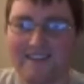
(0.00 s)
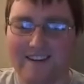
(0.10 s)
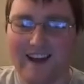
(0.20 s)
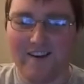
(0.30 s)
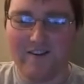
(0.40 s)

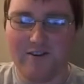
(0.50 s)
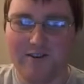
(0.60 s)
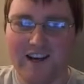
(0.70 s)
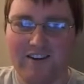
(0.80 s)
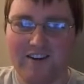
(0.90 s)
yeah, you
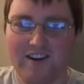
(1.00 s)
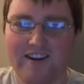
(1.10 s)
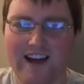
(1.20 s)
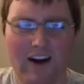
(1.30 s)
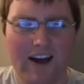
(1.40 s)
sound good
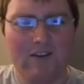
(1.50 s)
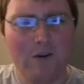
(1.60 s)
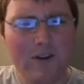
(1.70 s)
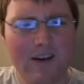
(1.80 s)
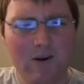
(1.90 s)
now. I don't know
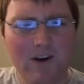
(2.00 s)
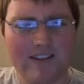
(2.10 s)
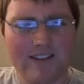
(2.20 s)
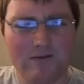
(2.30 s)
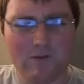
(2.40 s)
what that
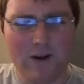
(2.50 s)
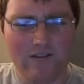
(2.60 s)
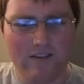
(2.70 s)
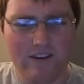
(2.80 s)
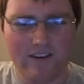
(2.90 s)
was. That was weird.